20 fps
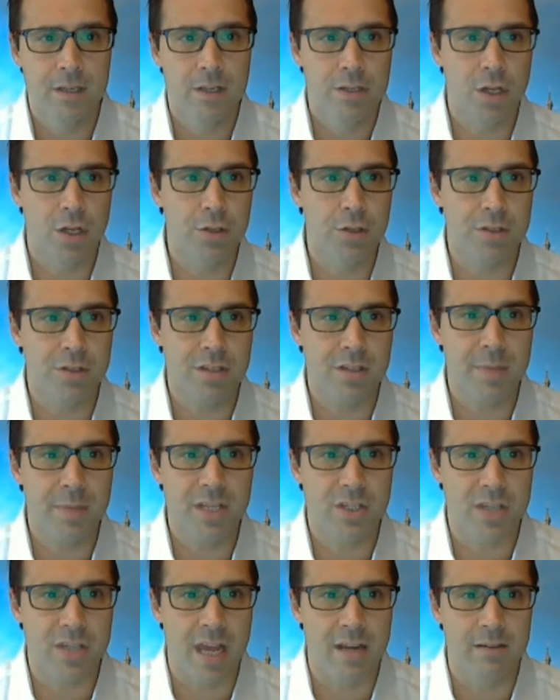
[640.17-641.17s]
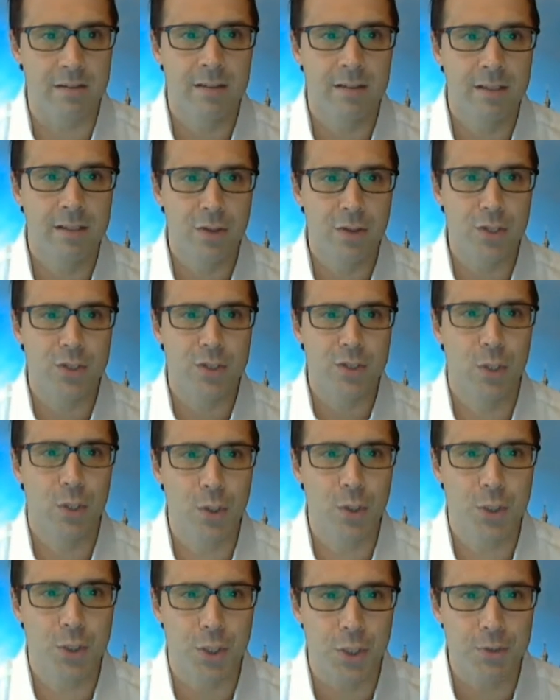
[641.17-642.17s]
So to some extent, the
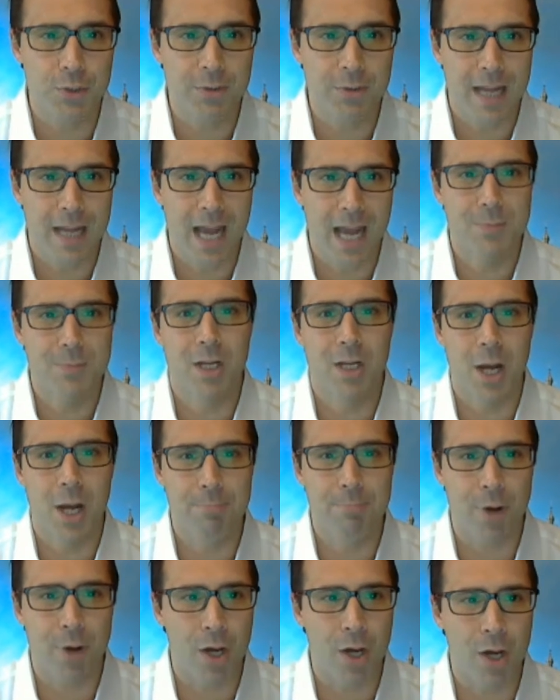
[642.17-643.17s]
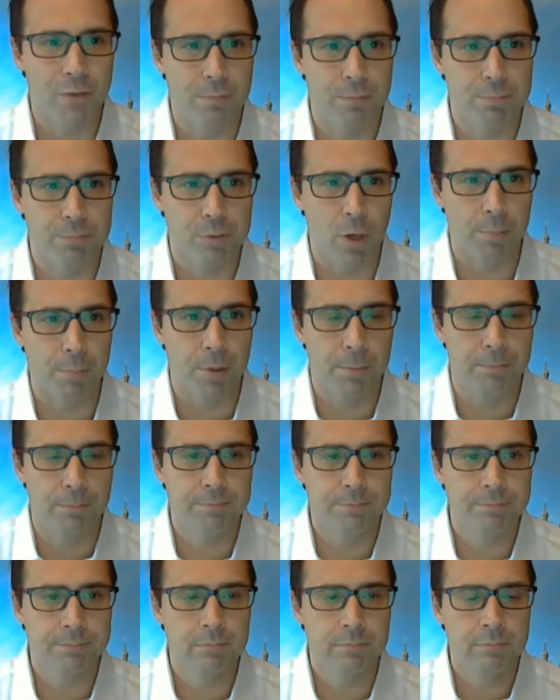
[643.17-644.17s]
solution has become part of the problem.
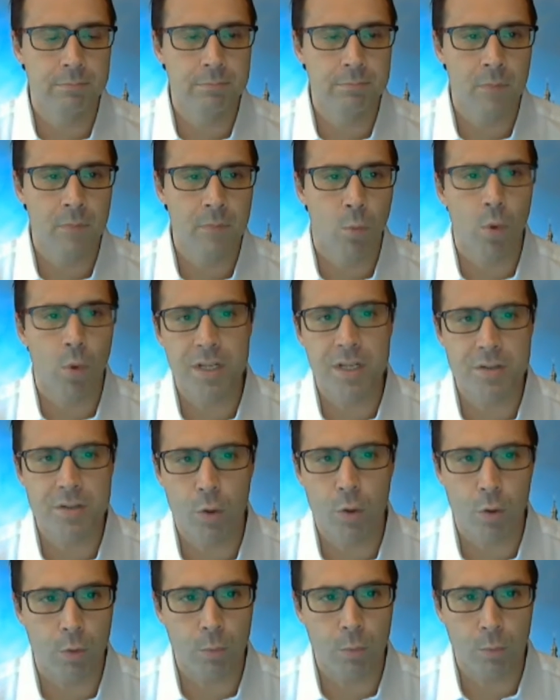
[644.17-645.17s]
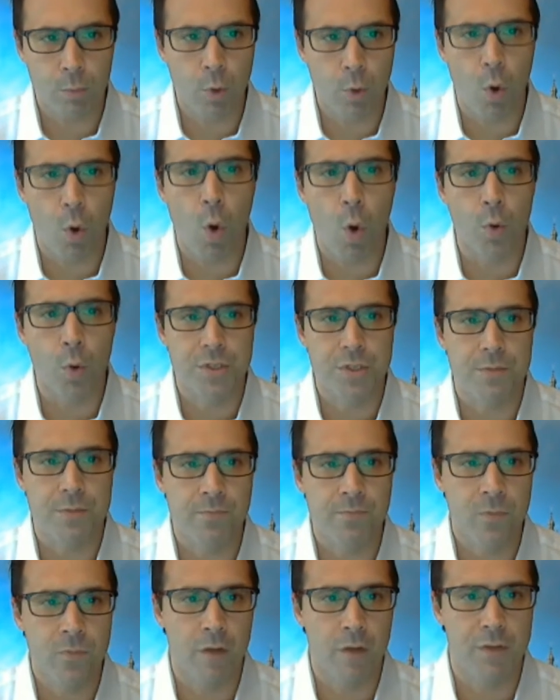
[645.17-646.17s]
What is the
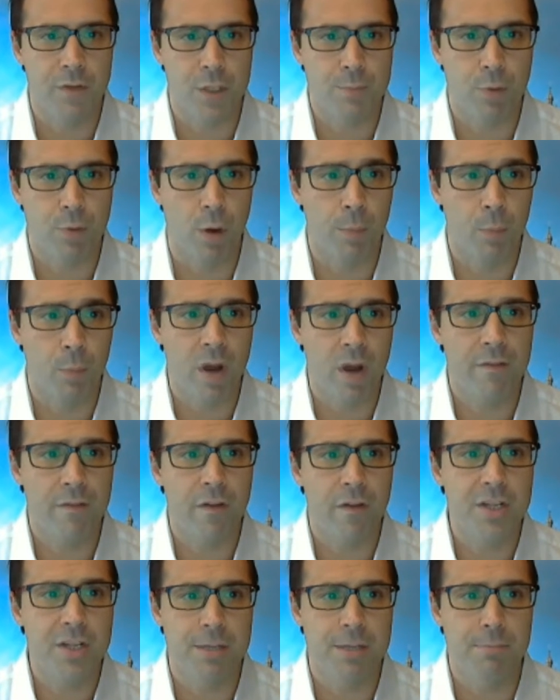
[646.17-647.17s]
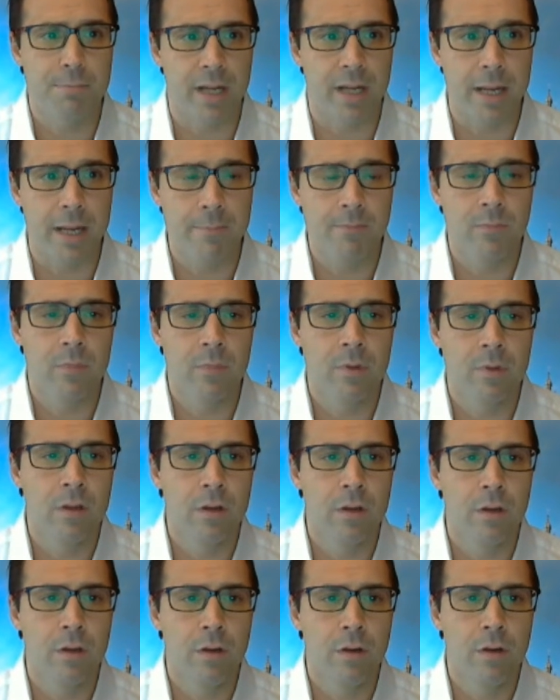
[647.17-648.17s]
cause of this problem? Well, very simply,
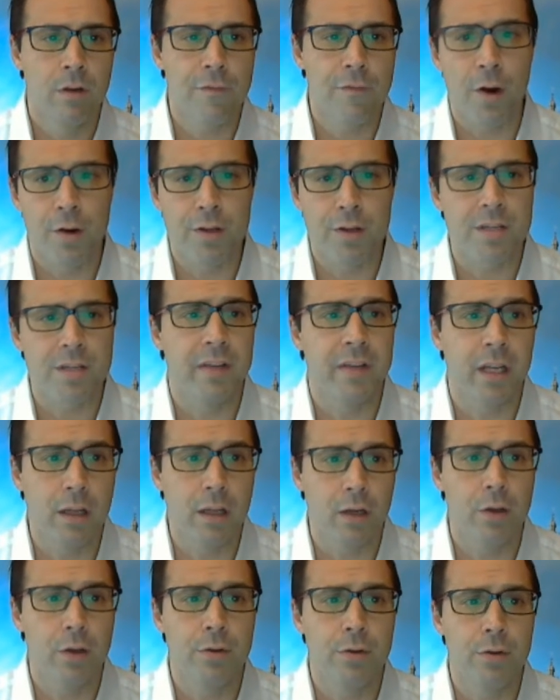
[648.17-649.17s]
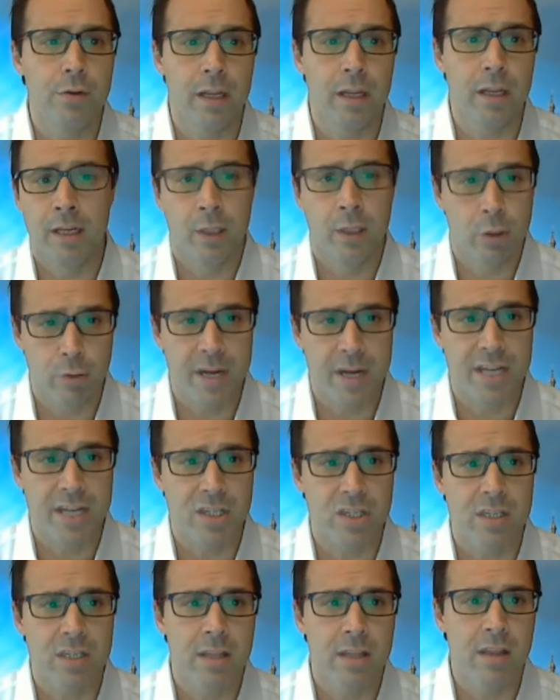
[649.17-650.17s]
foreigners have
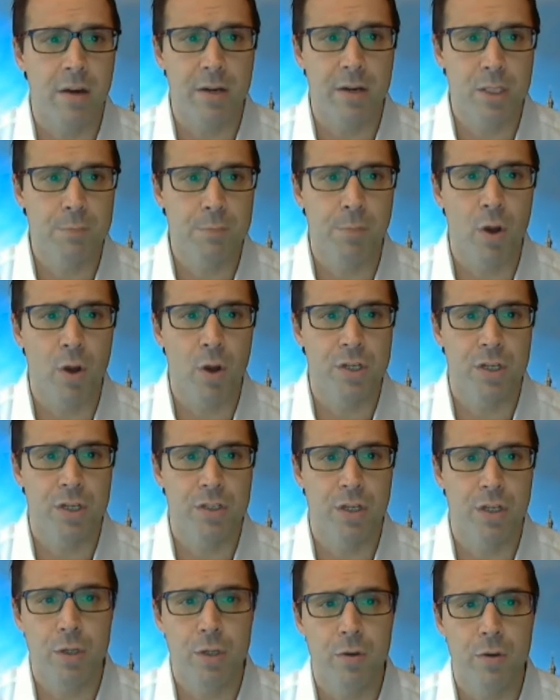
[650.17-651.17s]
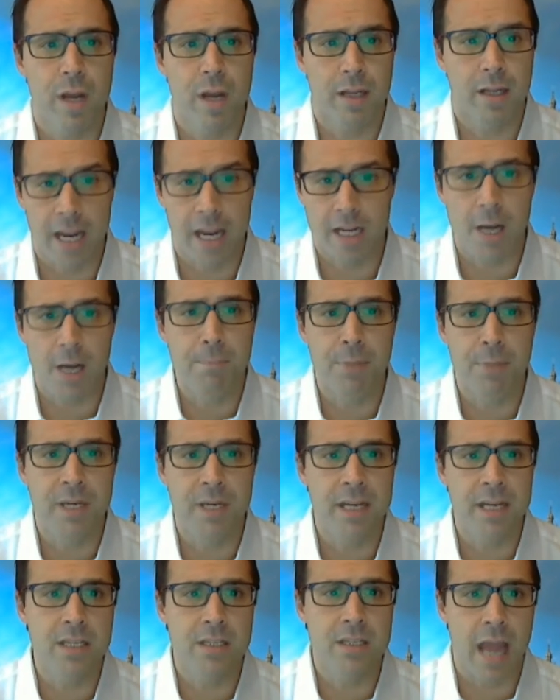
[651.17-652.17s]
increased their exposure to UK
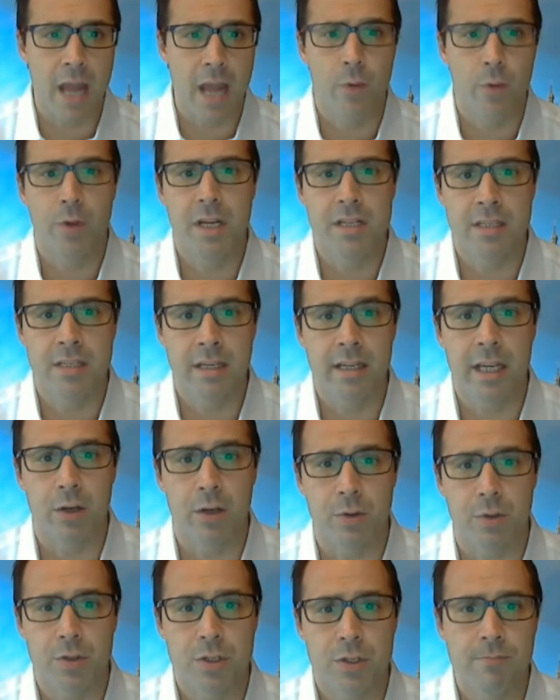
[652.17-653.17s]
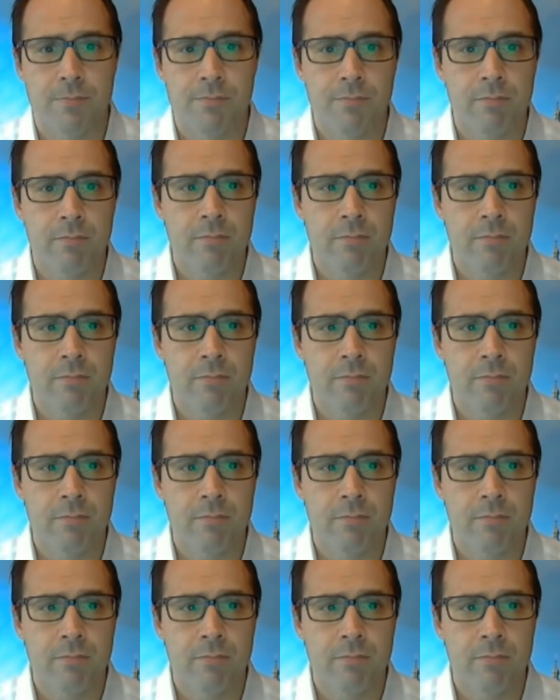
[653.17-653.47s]
companies, equities and gilts.